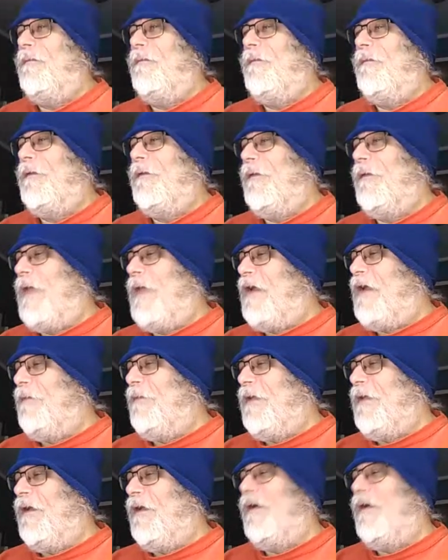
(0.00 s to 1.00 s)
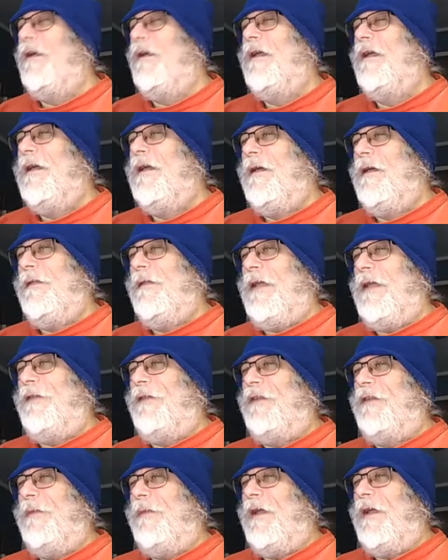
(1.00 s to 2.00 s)
So that'll be a that's
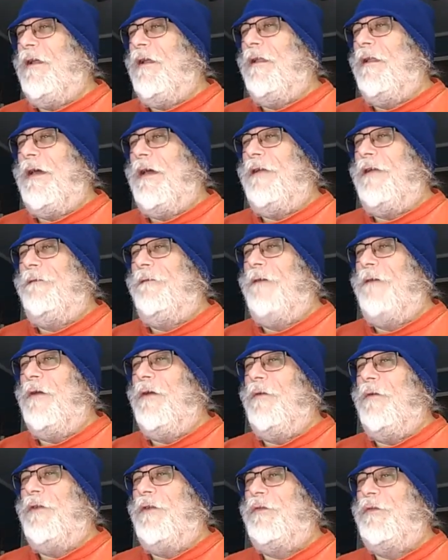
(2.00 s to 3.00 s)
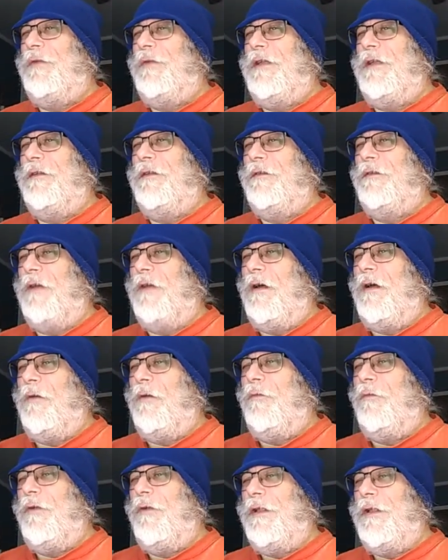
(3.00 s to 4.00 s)
gonna be a lot of fun. Rust Creek is a
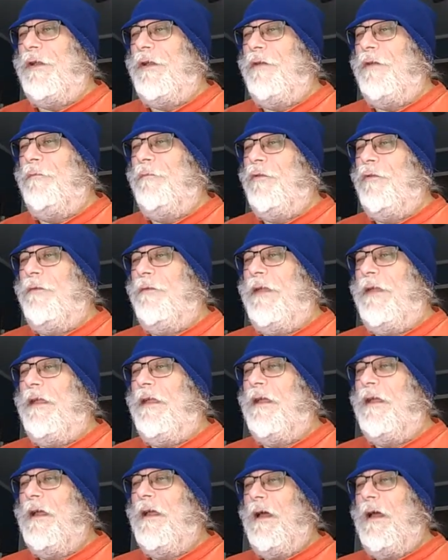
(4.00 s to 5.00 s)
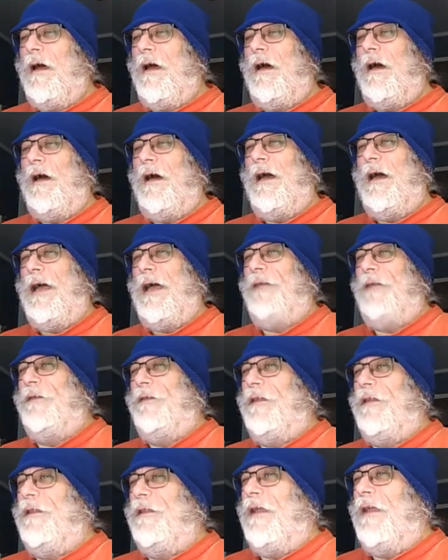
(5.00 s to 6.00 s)
really good movie uh, as
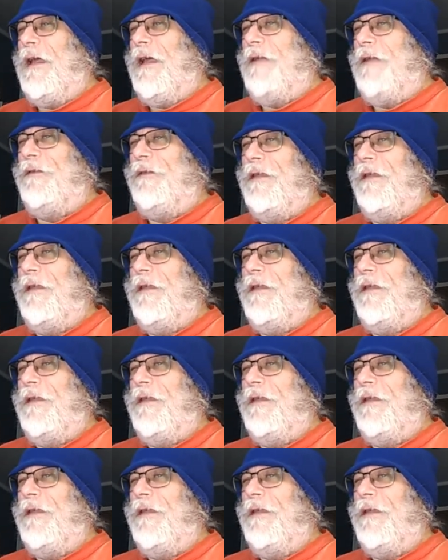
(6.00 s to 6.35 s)
in as